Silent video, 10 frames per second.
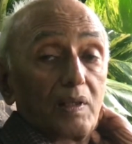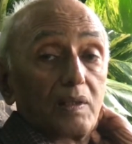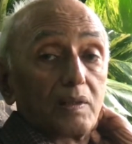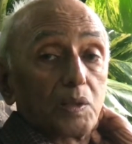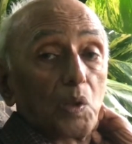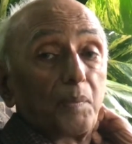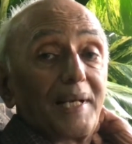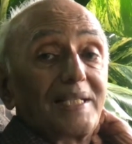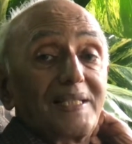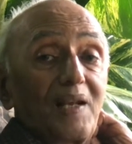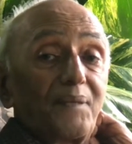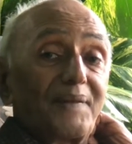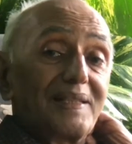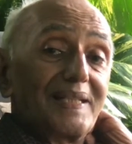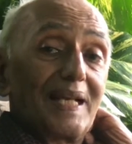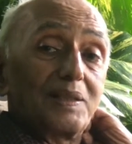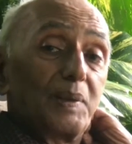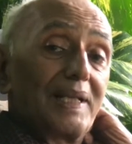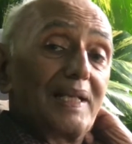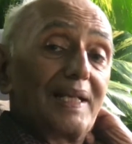So myself is
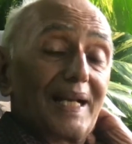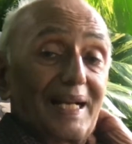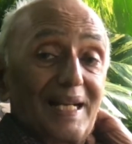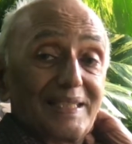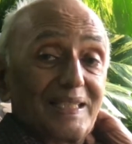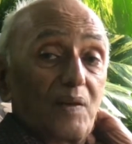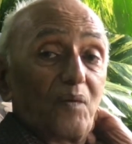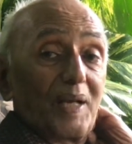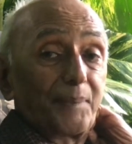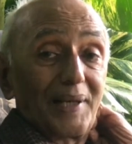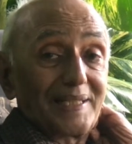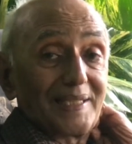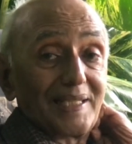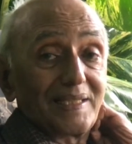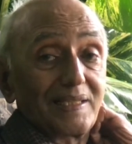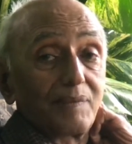actually a collection of vibrations.